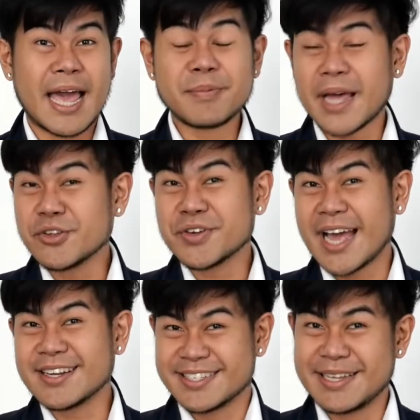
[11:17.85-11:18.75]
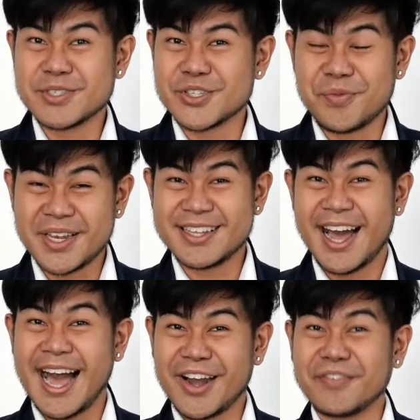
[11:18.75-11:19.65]
I have got you guys the tips to win the
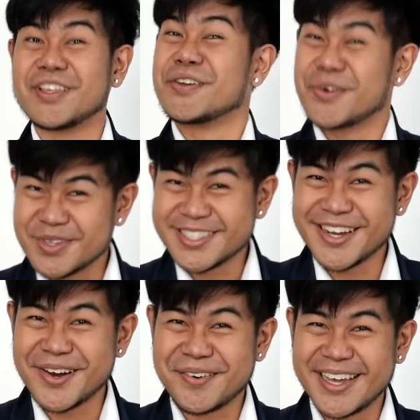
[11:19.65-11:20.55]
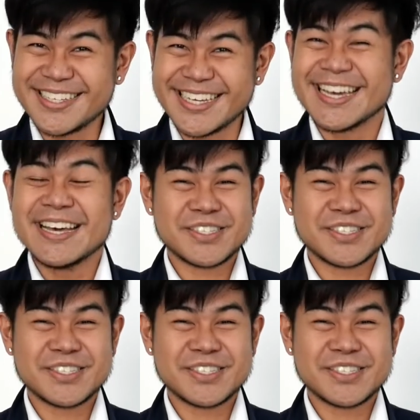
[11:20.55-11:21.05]
heart of the recruiter already.